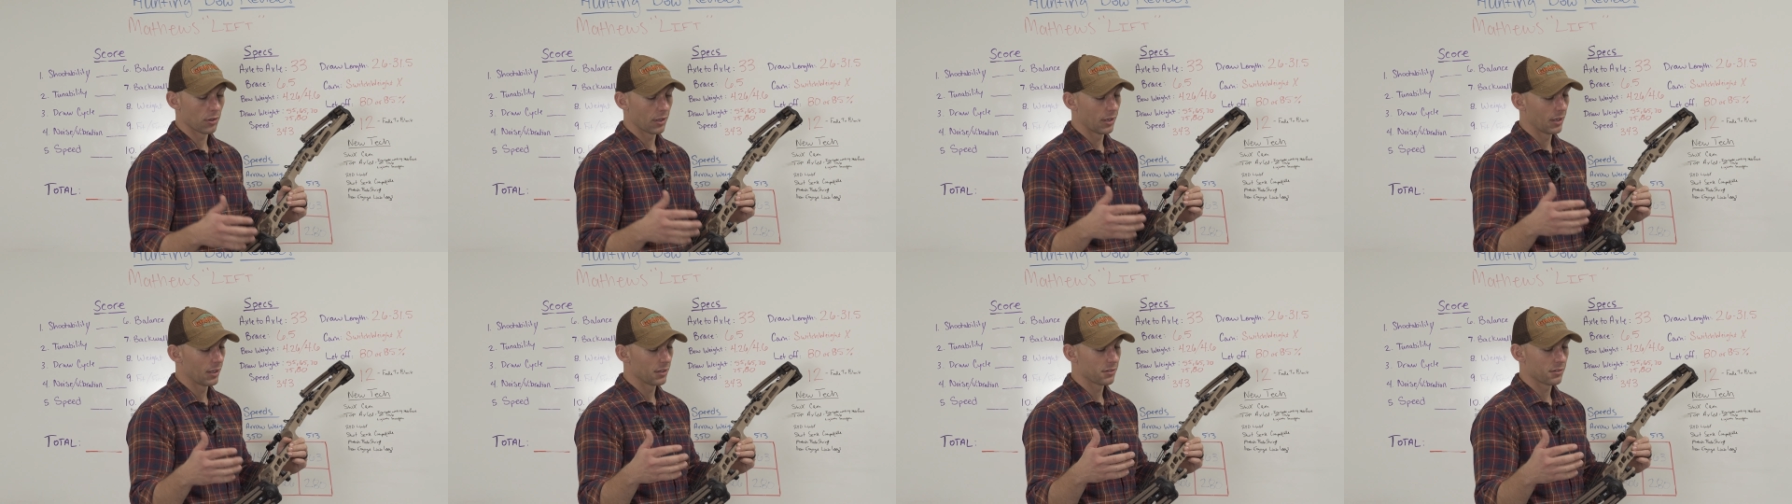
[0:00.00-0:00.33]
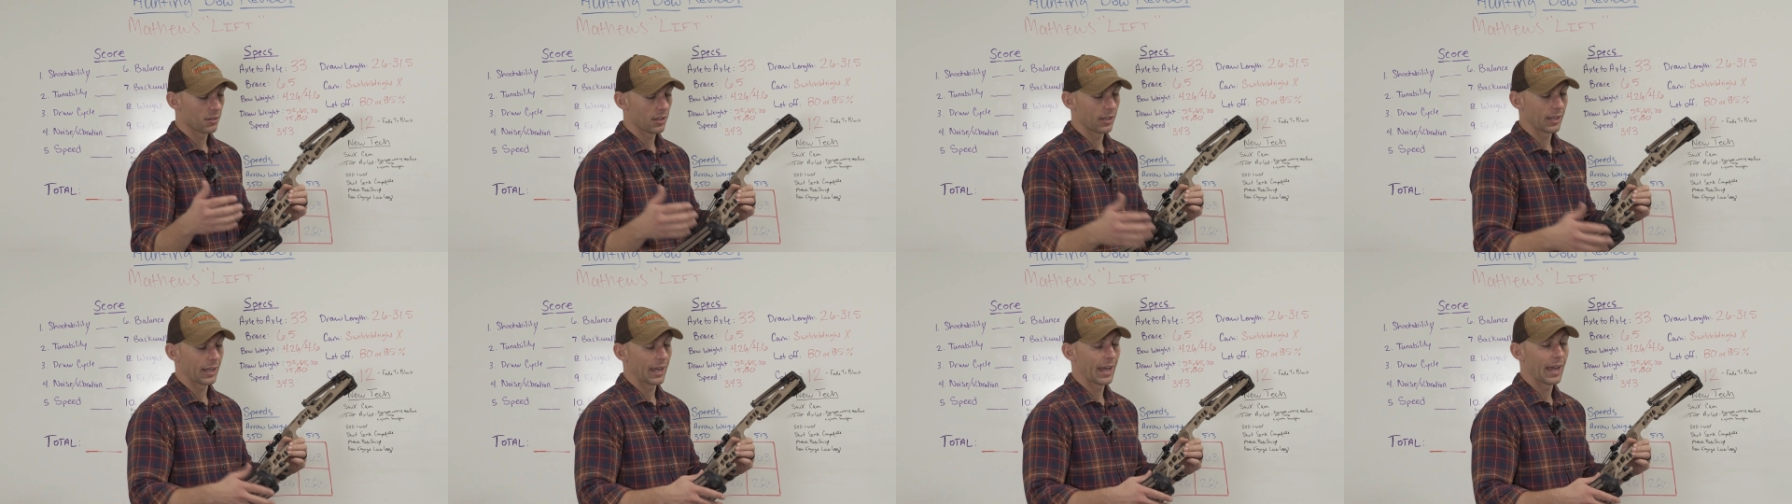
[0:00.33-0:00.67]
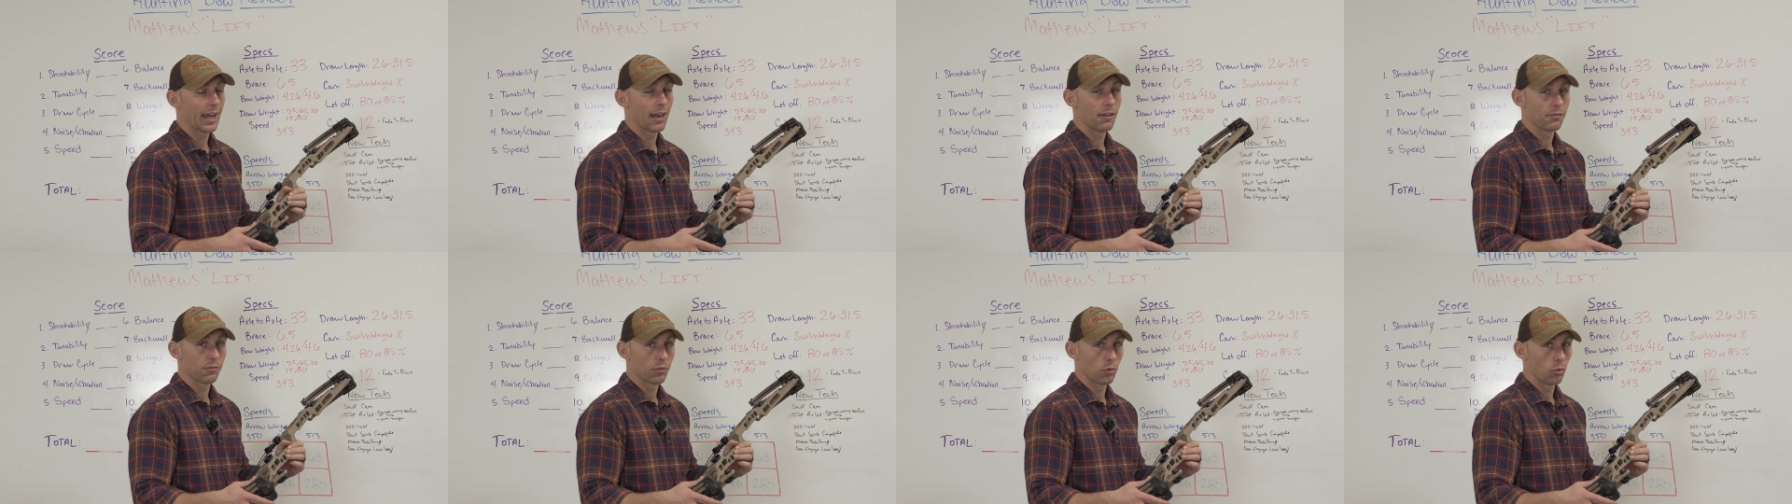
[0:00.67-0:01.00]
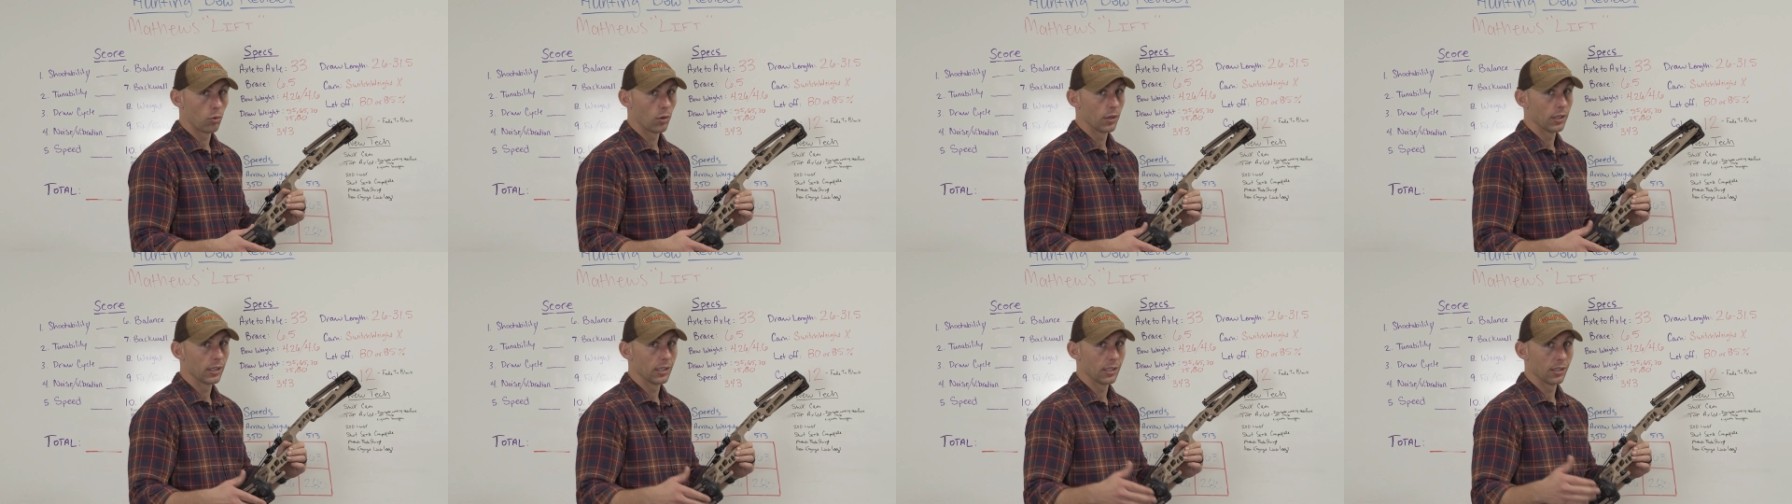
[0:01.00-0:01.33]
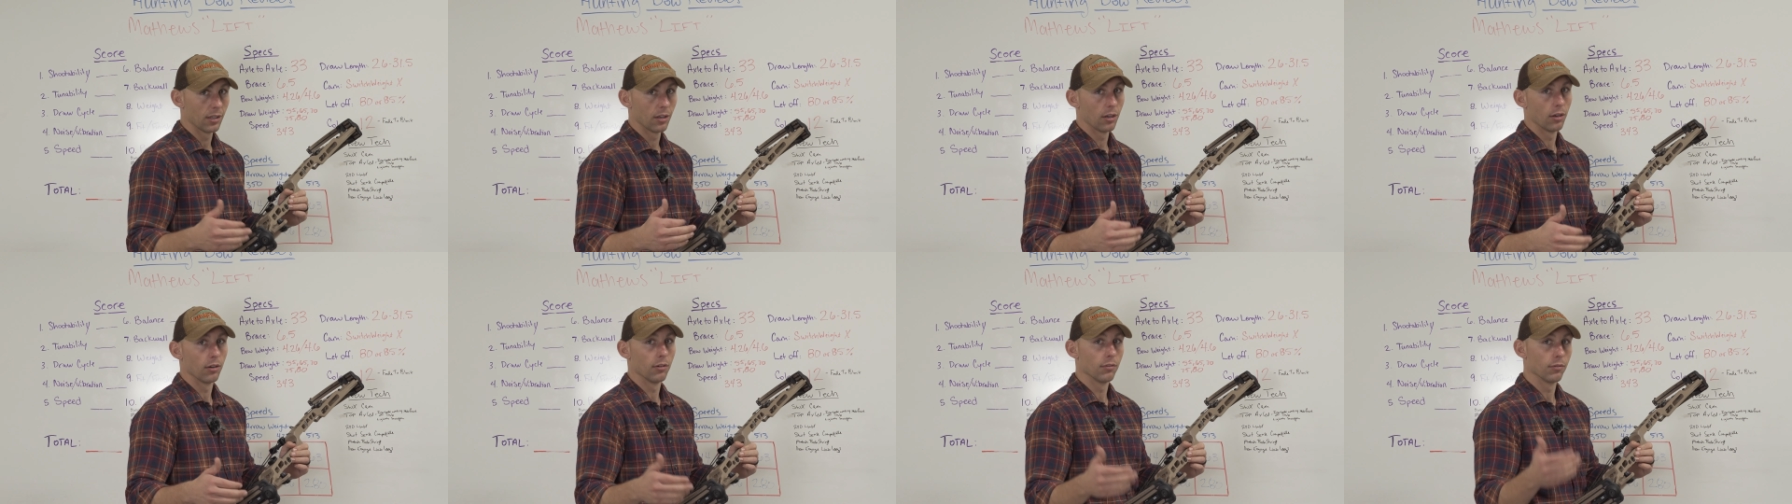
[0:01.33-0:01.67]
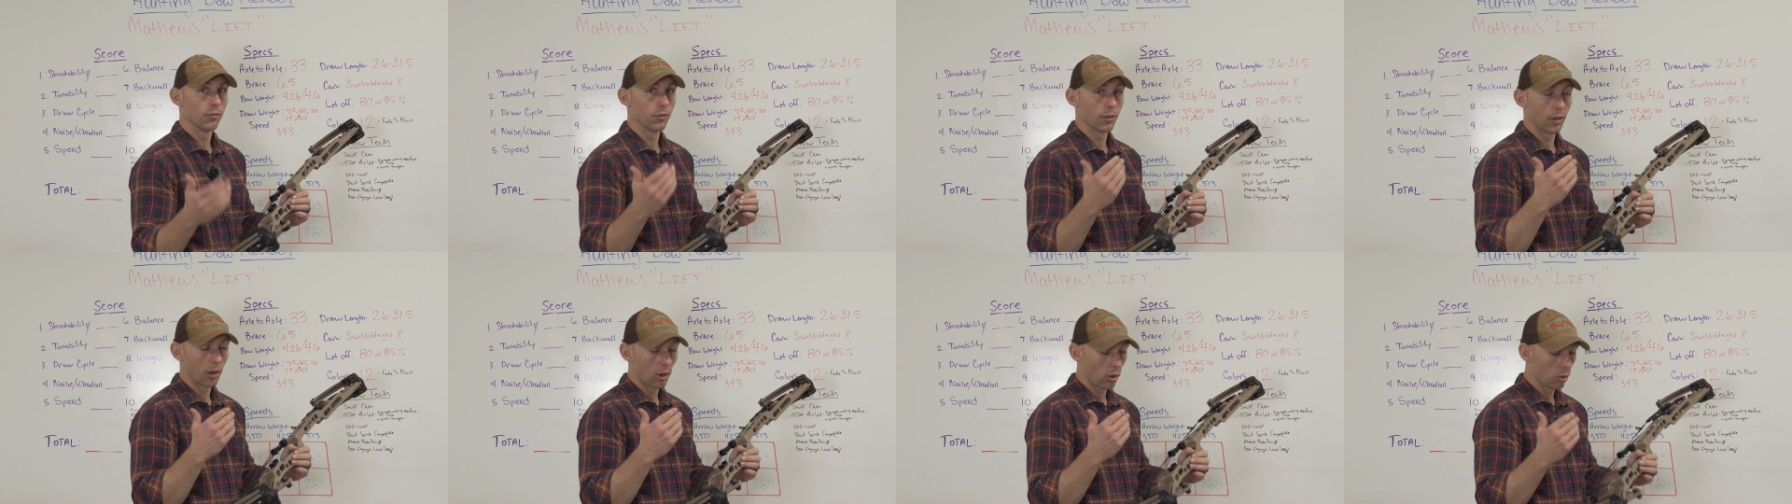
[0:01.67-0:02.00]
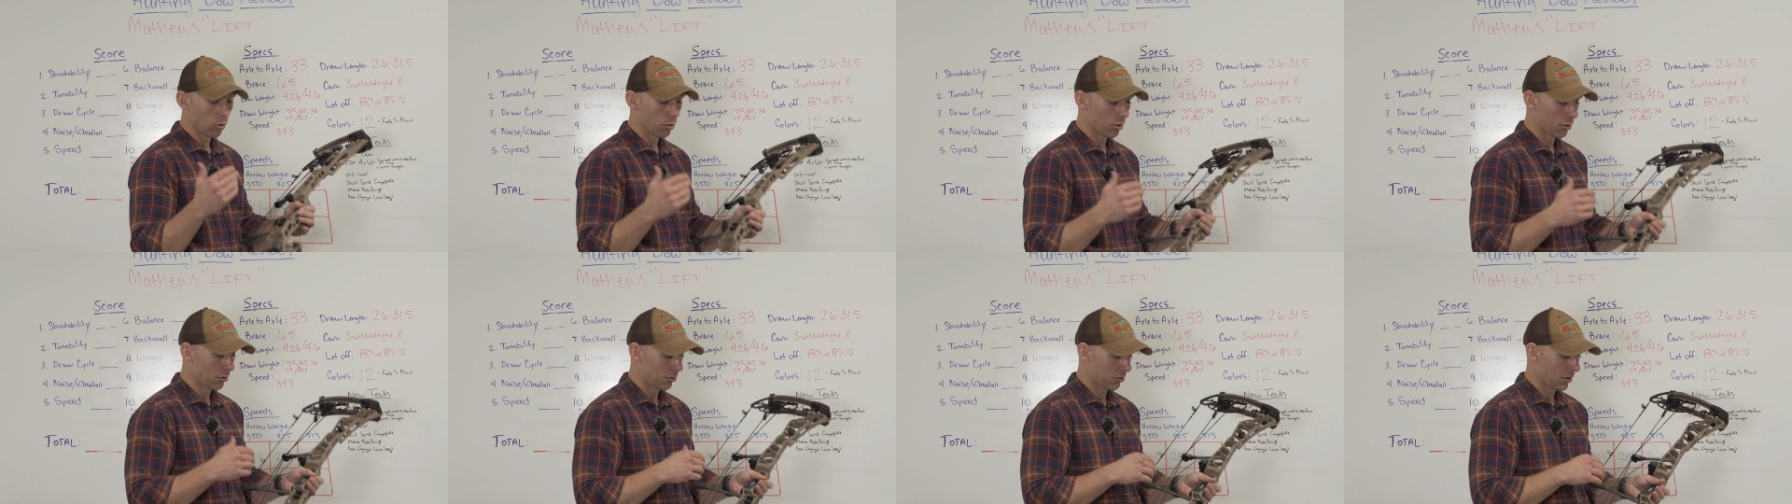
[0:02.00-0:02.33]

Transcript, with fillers: and it's like half the weight of the older